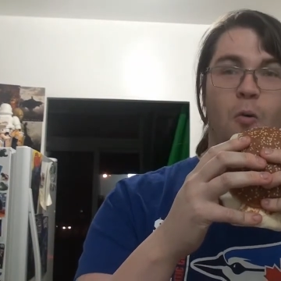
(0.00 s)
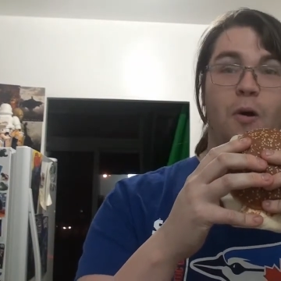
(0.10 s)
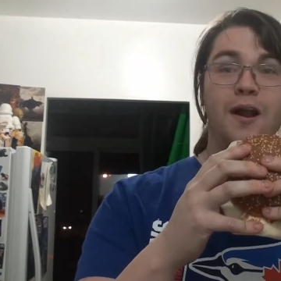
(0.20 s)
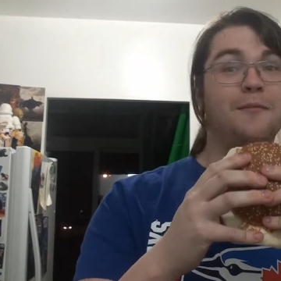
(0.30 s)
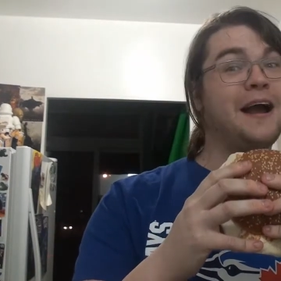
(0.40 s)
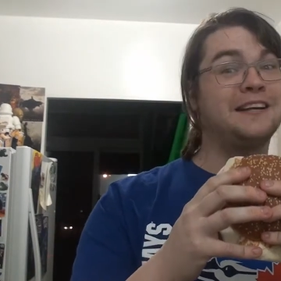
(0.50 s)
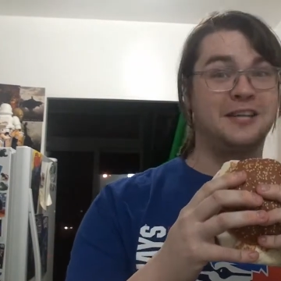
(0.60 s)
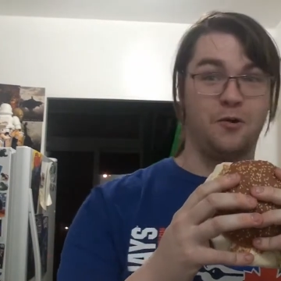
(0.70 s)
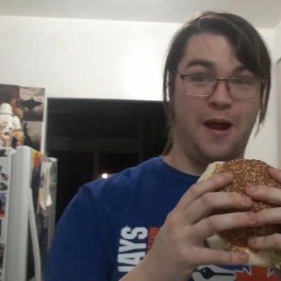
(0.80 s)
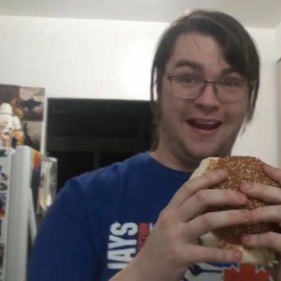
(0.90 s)
What am I
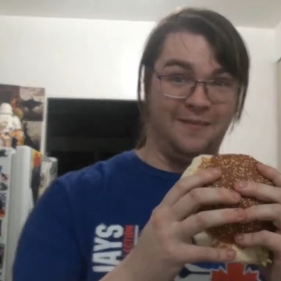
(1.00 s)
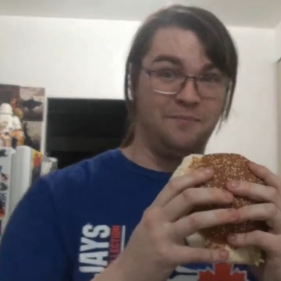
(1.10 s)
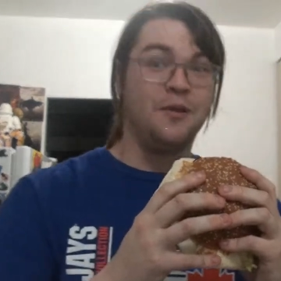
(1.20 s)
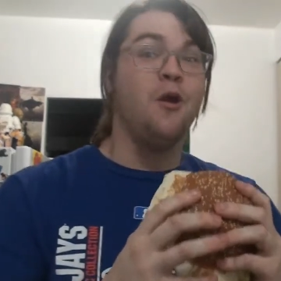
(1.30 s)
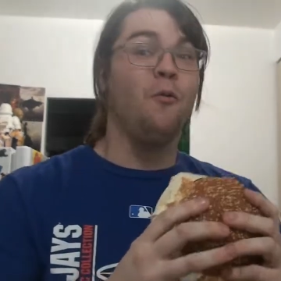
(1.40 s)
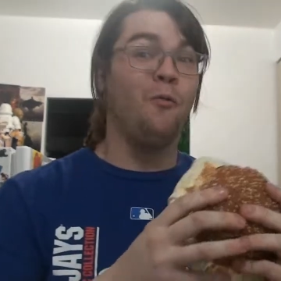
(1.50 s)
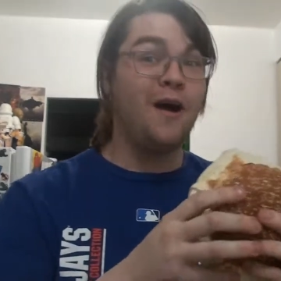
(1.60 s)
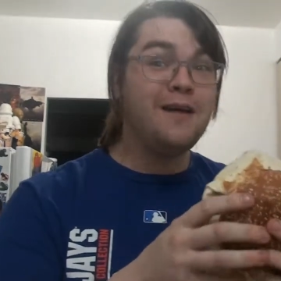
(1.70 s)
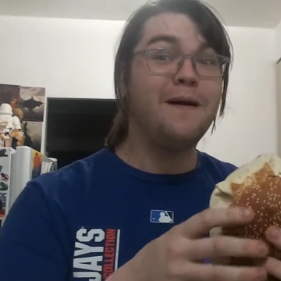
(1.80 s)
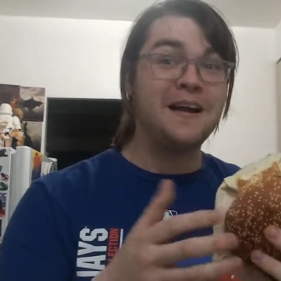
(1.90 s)
doing?
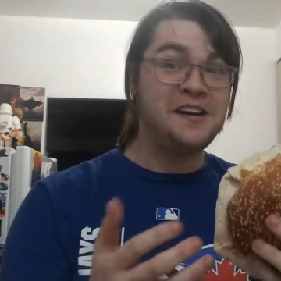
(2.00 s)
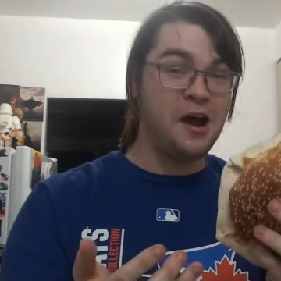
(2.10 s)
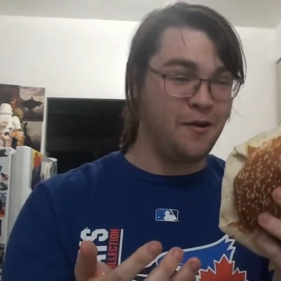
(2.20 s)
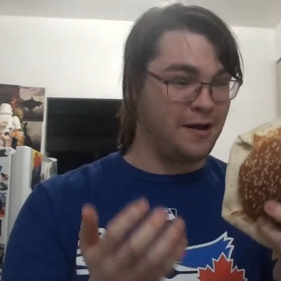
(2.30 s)
What am I